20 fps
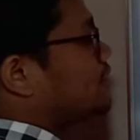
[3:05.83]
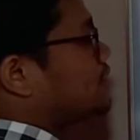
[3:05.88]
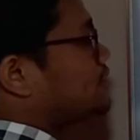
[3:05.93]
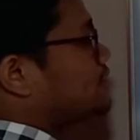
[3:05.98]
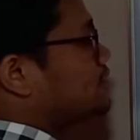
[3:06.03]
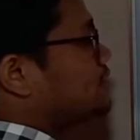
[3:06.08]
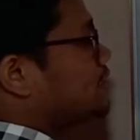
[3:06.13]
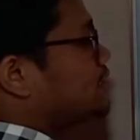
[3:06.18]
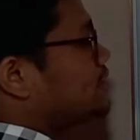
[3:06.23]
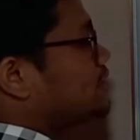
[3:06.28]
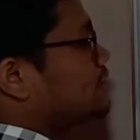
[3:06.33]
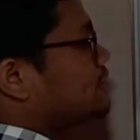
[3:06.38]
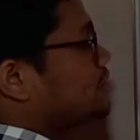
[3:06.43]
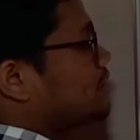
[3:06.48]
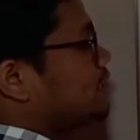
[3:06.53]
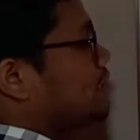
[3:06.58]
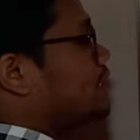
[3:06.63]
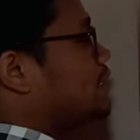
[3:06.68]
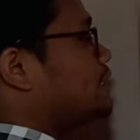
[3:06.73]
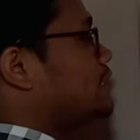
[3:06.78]
6
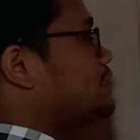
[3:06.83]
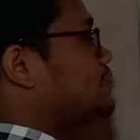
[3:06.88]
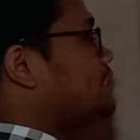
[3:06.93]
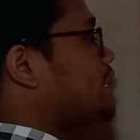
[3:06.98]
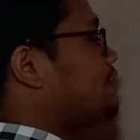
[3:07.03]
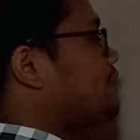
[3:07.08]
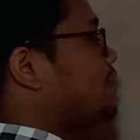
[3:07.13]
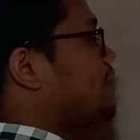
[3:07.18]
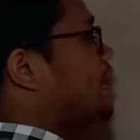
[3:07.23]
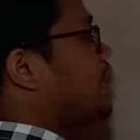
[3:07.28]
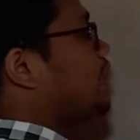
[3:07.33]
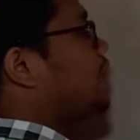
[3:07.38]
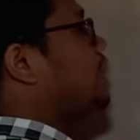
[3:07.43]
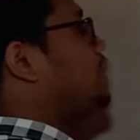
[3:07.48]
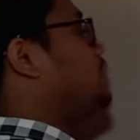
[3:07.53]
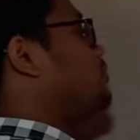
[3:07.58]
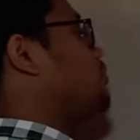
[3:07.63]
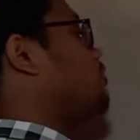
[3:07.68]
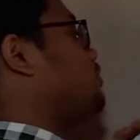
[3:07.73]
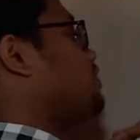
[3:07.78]
7,
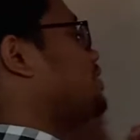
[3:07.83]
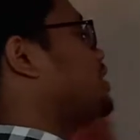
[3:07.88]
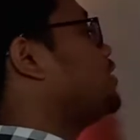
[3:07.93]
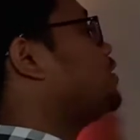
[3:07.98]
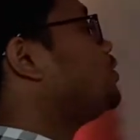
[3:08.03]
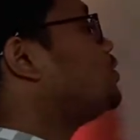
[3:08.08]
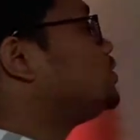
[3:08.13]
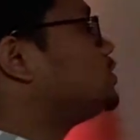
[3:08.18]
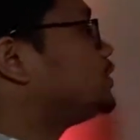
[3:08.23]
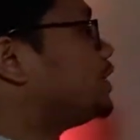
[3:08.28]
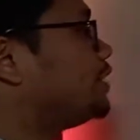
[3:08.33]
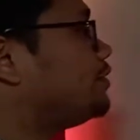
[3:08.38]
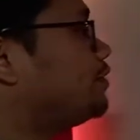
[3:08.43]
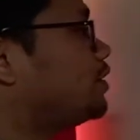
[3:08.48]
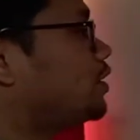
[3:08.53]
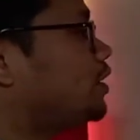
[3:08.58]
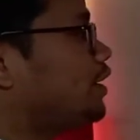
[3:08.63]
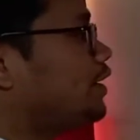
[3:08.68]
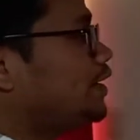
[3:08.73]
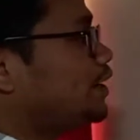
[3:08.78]
and over here also it will
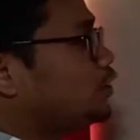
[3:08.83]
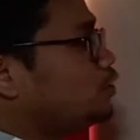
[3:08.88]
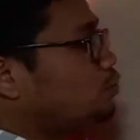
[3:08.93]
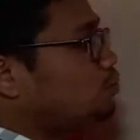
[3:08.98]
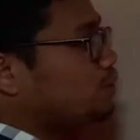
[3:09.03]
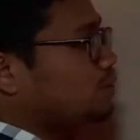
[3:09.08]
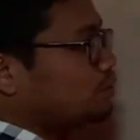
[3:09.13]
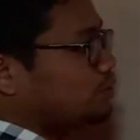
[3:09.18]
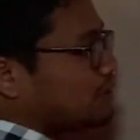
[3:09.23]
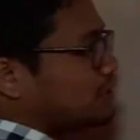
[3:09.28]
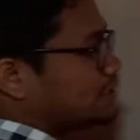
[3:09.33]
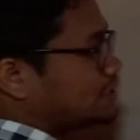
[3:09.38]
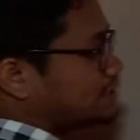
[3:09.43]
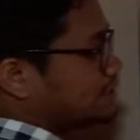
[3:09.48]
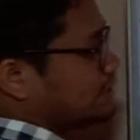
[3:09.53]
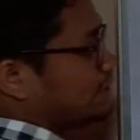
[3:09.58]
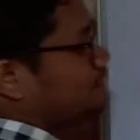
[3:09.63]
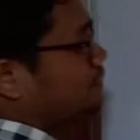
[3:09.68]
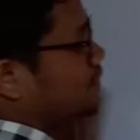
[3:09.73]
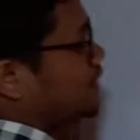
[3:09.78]
continue, but what is the
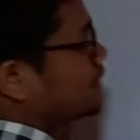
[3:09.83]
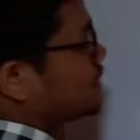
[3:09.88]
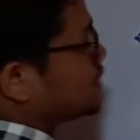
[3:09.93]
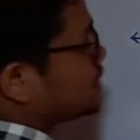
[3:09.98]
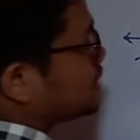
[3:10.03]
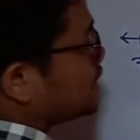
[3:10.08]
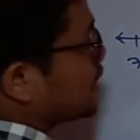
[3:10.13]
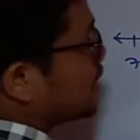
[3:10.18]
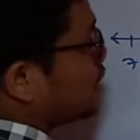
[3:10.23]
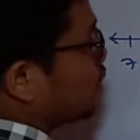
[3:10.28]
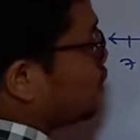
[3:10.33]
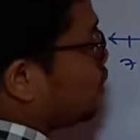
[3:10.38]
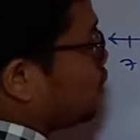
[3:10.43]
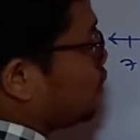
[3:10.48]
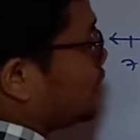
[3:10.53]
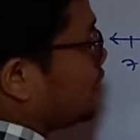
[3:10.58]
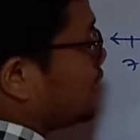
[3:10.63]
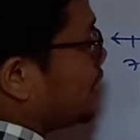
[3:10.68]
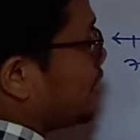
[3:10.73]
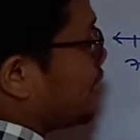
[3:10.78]
difference?
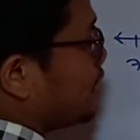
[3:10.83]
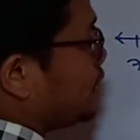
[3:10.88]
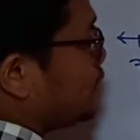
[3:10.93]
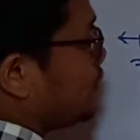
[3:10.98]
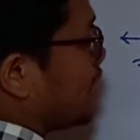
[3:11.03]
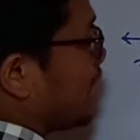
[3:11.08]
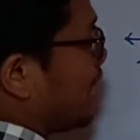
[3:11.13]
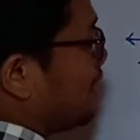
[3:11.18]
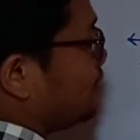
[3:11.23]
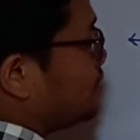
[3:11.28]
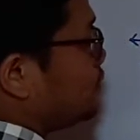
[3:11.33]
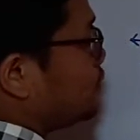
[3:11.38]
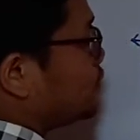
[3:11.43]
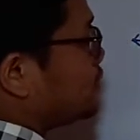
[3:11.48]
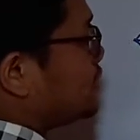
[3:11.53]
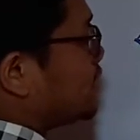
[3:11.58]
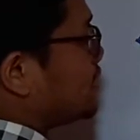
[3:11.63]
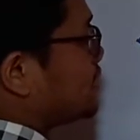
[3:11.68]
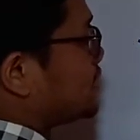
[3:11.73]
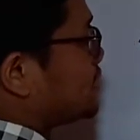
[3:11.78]
Over here you have to
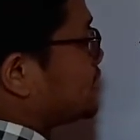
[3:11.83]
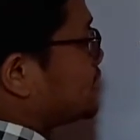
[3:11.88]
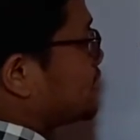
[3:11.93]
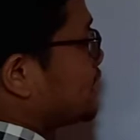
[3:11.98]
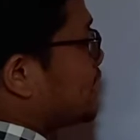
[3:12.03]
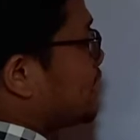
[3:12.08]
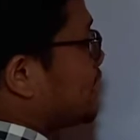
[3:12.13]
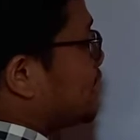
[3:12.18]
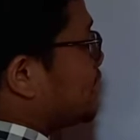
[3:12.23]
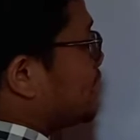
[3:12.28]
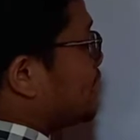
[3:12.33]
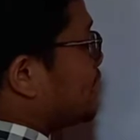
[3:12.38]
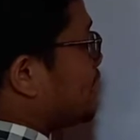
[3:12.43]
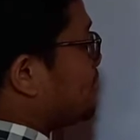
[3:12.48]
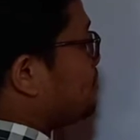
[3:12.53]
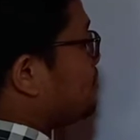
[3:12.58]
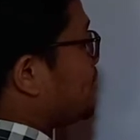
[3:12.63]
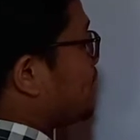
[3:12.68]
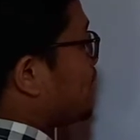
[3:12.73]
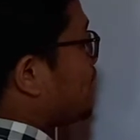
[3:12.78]
just
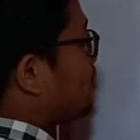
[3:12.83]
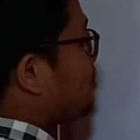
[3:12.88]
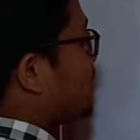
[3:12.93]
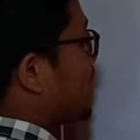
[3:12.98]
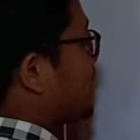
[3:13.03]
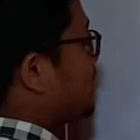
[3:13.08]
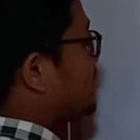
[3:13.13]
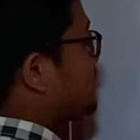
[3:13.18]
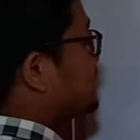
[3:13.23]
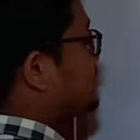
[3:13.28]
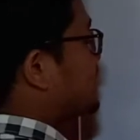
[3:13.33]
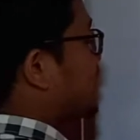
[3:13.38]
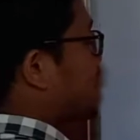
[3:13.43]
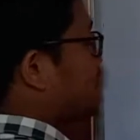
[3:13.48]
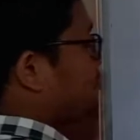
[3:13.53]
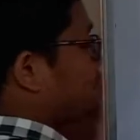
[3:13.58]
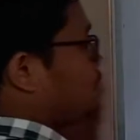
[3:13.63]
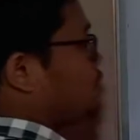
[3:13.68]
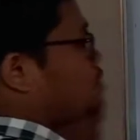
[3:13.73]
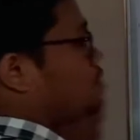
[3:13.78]
keep minus sign
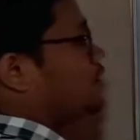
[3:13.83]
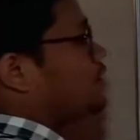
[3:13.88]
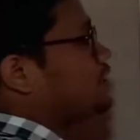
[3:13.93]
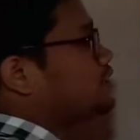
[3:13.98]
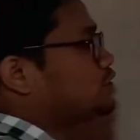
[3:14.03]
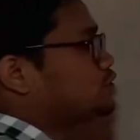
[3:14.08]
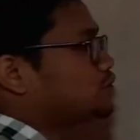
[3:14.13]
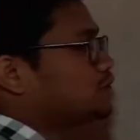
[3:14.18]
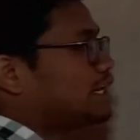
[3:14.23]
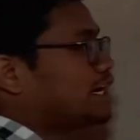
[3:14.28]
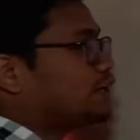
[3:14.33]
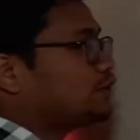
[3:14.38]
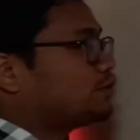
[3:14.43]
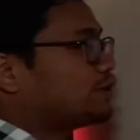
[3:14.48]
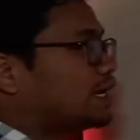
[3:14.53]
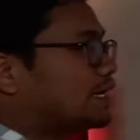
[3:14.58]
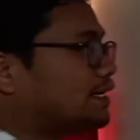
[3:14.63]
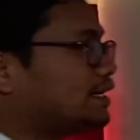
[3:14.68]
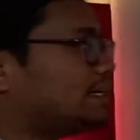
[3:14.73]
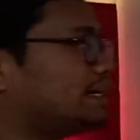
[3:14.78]
before it so that you
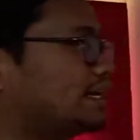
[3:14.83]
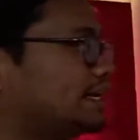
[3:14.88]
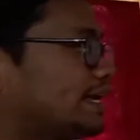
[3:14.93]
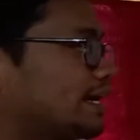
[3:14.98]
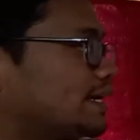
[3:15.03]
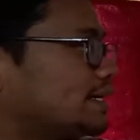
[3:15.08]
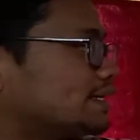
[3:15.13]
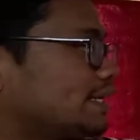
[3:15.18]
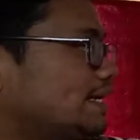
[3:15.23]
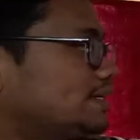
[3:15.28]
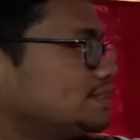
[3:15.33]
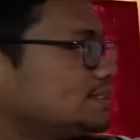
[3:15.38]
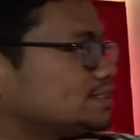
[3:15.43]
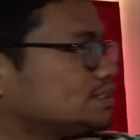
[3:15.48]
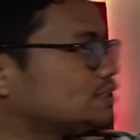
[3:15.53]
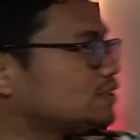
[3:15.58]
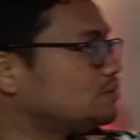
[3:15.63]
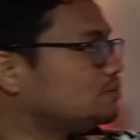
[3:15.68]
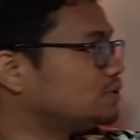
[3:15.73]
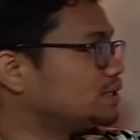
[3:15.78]
can indicate that this
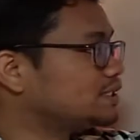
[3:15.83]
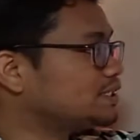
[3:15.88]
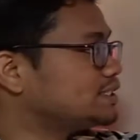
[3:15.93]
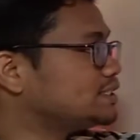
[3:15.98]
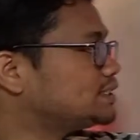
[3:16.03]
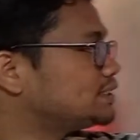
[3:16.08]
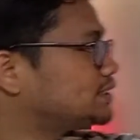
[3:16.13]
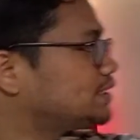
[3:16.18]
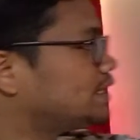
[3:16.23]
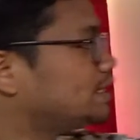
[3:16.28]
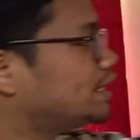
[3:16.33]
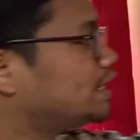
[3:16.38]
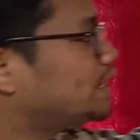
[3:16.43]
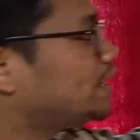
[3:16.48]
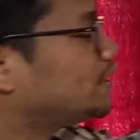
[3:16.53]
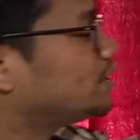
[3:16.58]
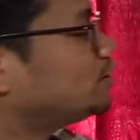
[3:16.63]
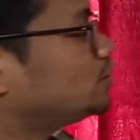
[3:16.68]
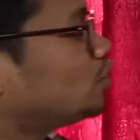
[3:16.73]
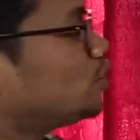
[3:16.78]
number is
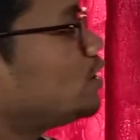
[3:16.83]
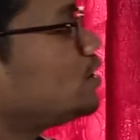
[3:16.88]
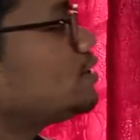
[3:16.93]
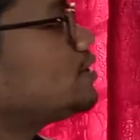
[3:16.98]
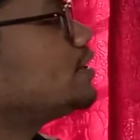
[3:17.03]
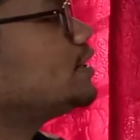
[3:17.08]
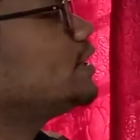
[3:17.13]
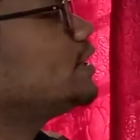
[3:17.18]
your